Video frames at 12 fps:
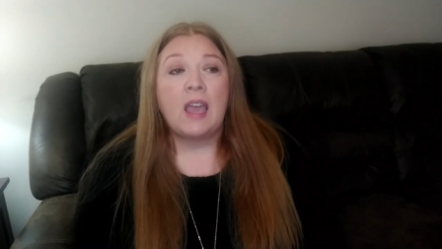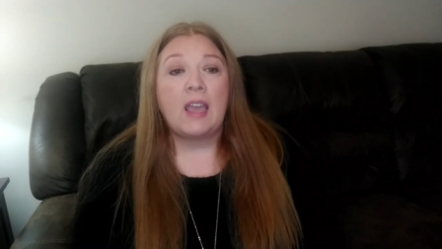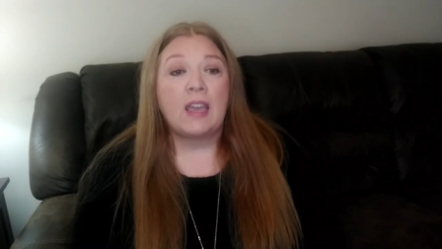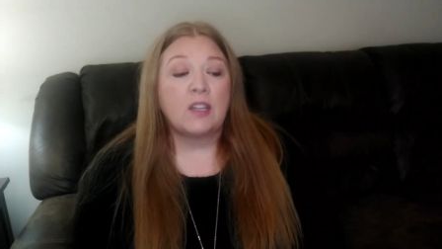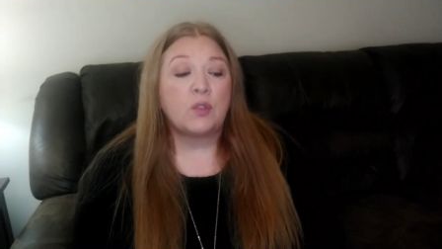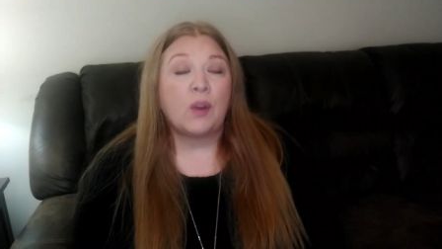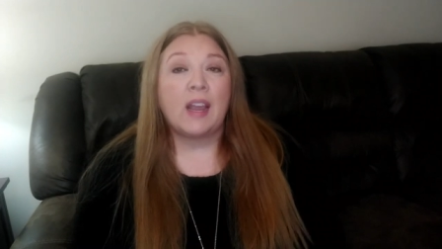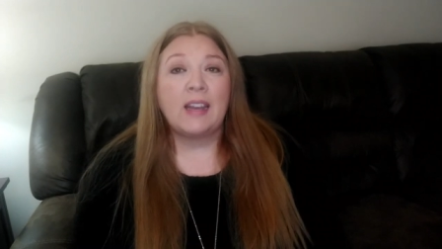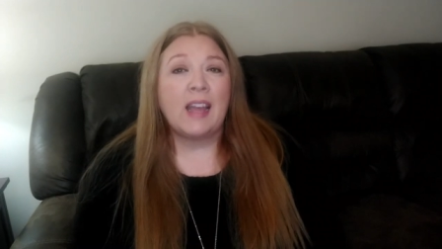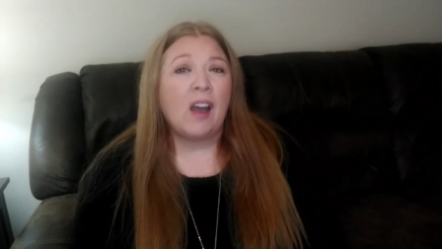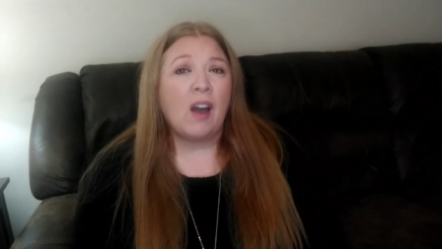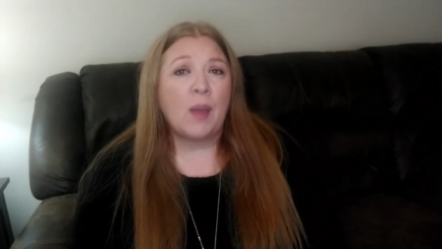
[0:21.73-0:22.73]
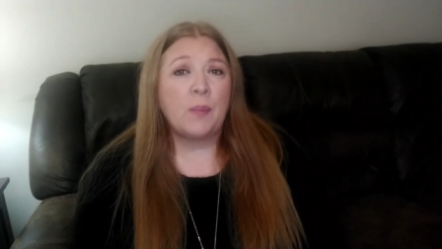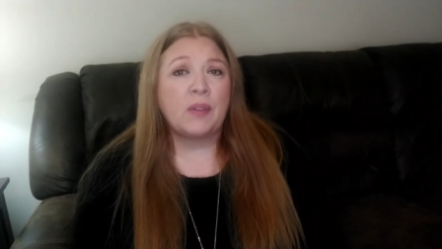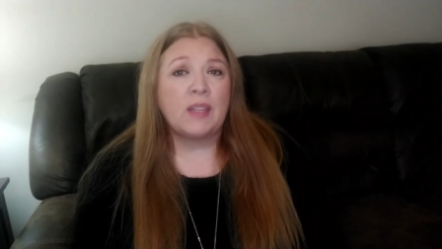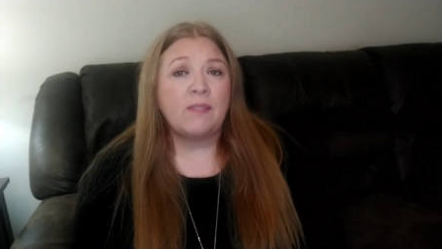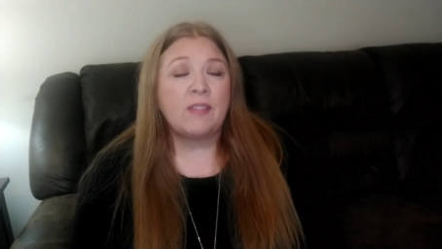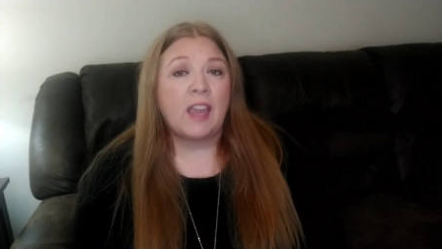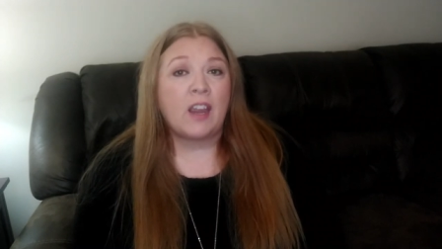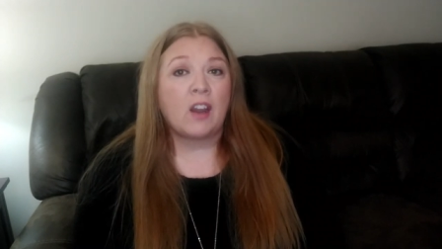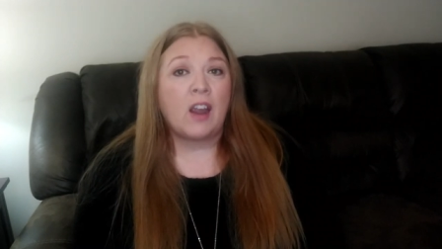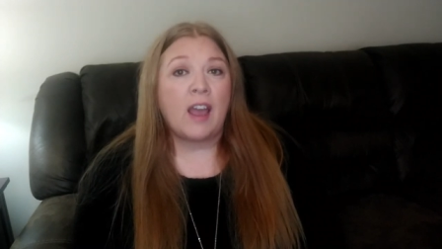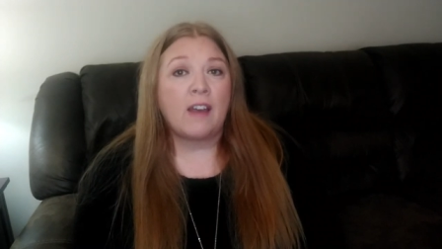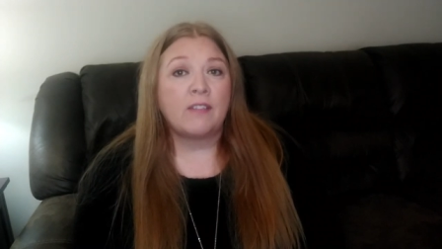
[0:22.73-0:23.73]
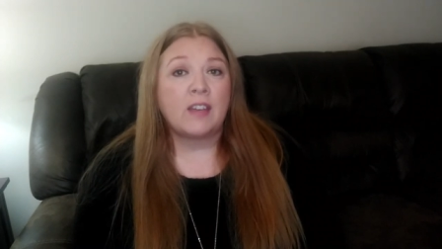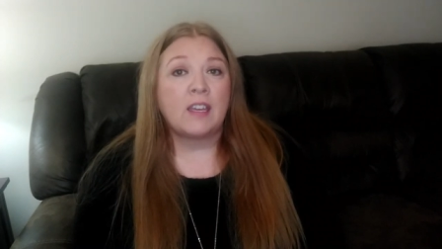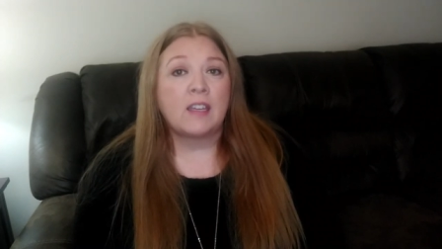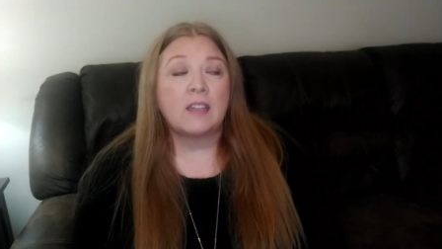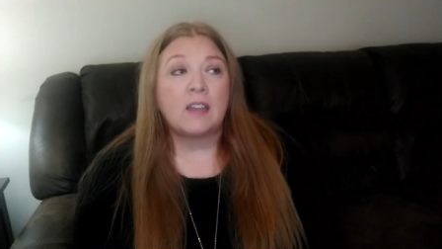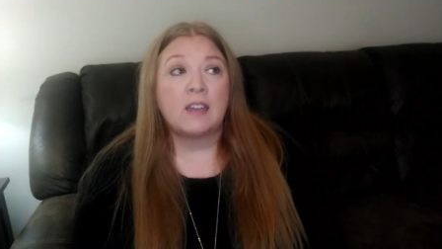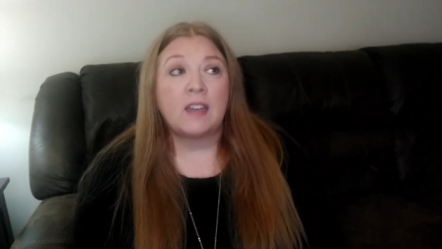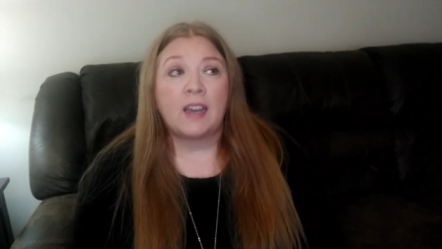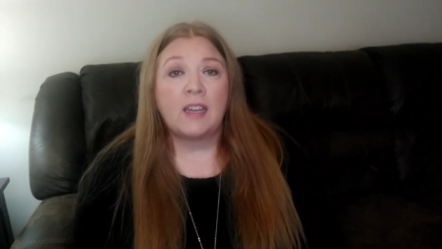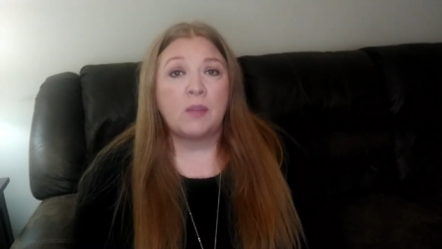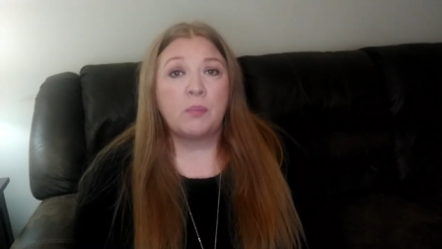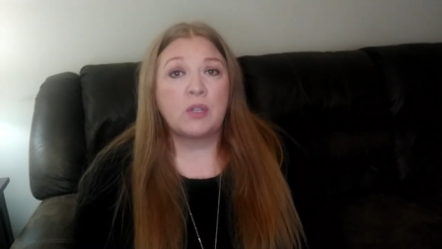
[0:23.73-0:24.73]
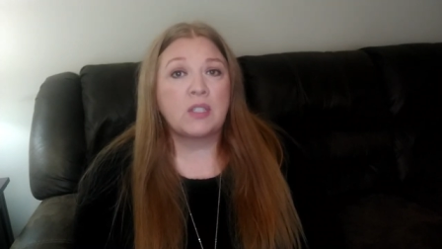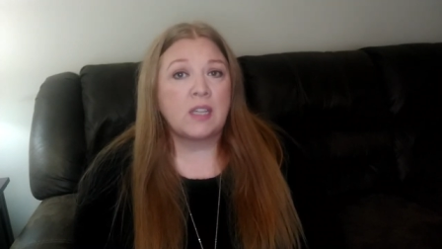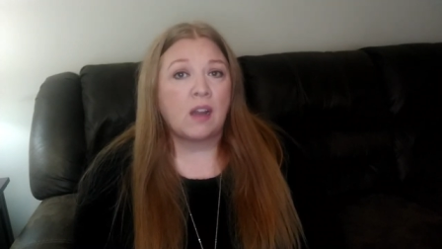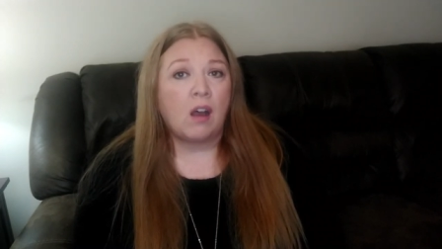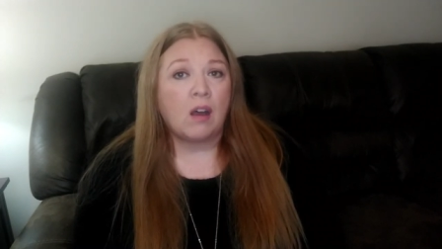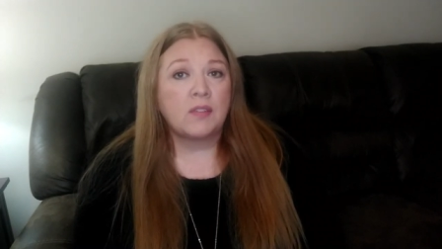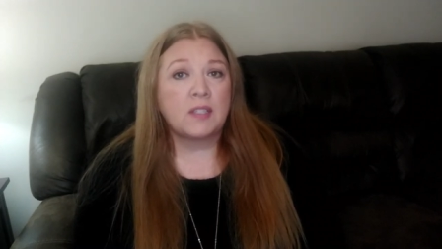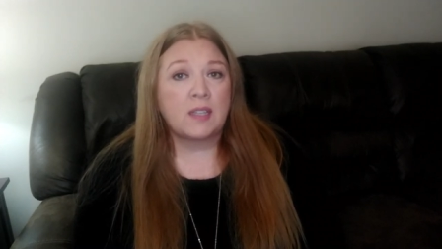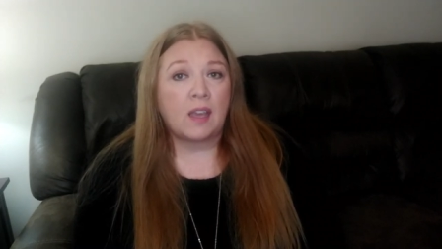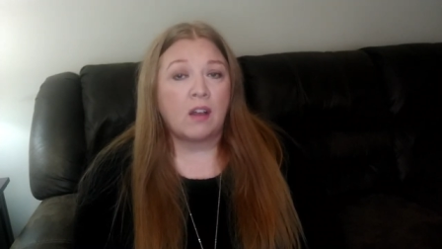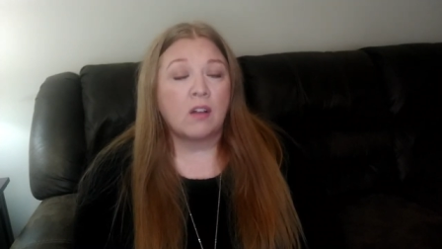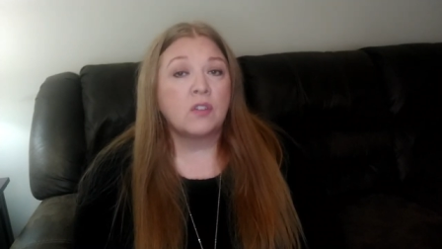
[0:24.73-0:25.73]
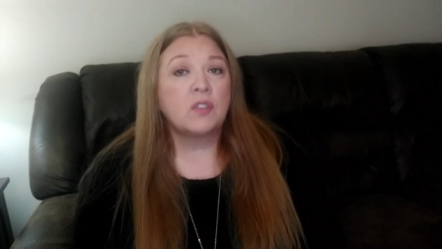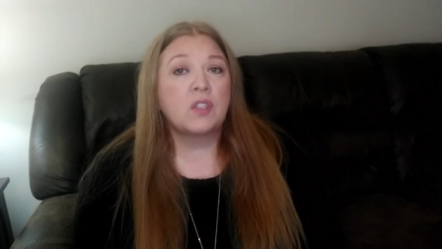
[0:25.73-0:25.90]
and right now, I believe they are having a 90% off sale.